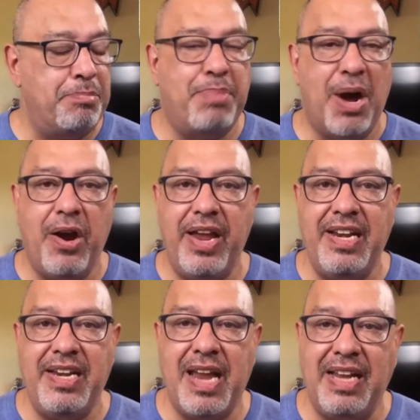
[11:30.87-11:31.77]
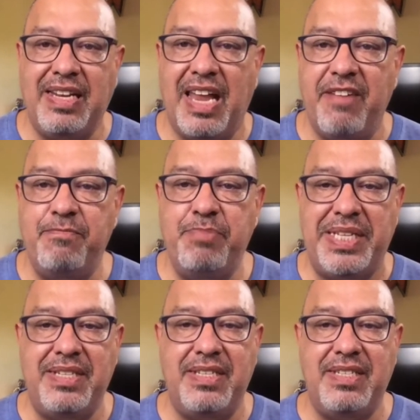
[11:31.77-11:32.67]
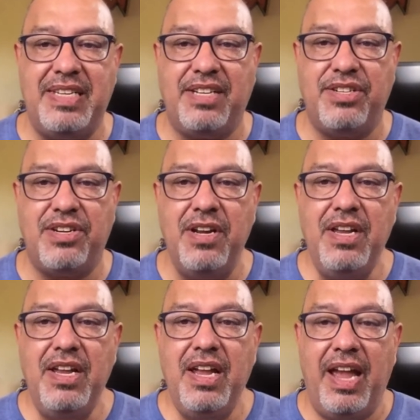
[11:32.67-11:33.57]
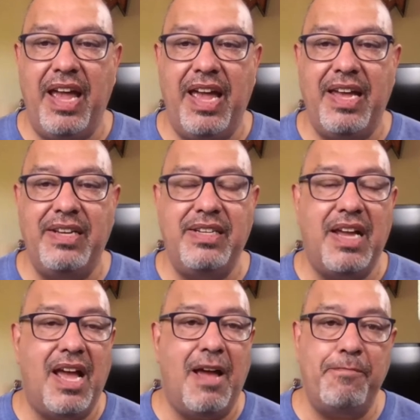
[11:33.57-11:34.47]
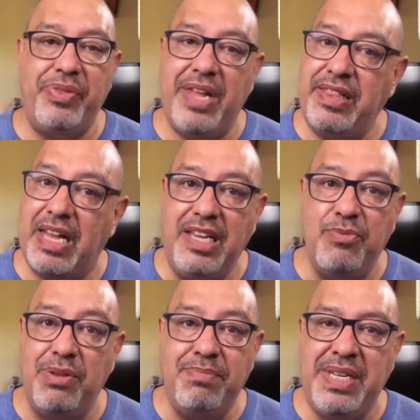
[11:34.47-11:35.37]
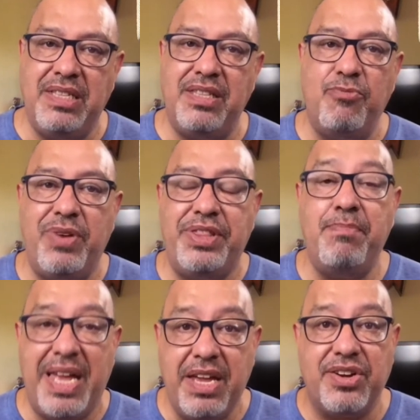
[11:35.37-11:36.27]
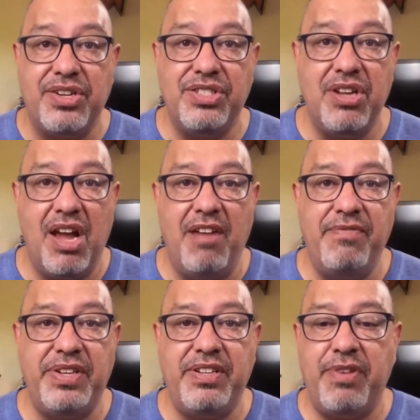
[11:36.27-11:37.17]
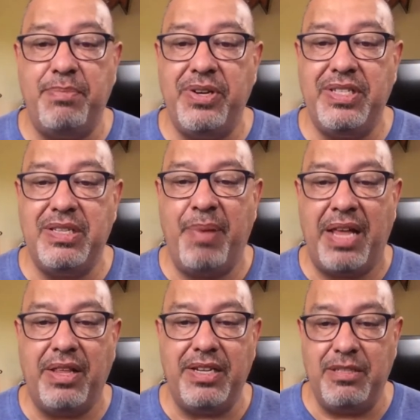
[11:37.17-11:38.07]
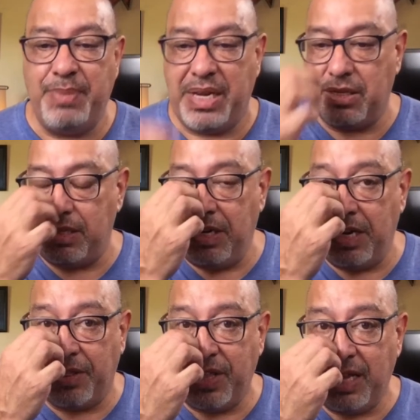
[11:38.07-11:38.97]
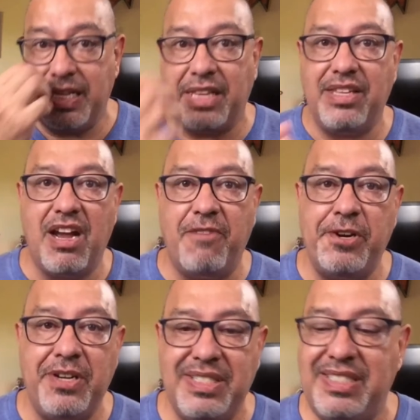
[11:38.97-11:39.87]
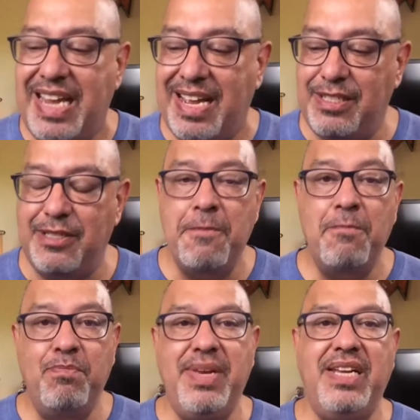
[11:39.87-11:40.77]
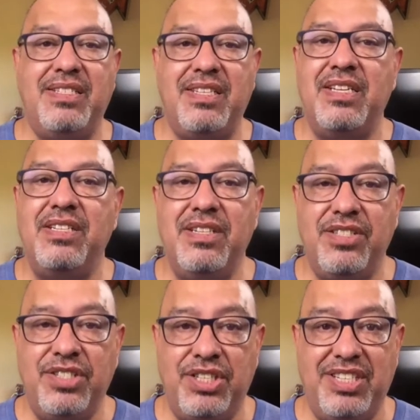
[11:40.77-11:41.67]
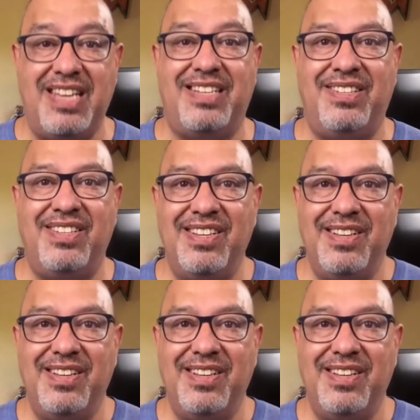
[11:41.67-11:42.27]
bar and nightlife business sector, and that he will meet with the mayors of the different municipalities, because nothing that the governor says means shit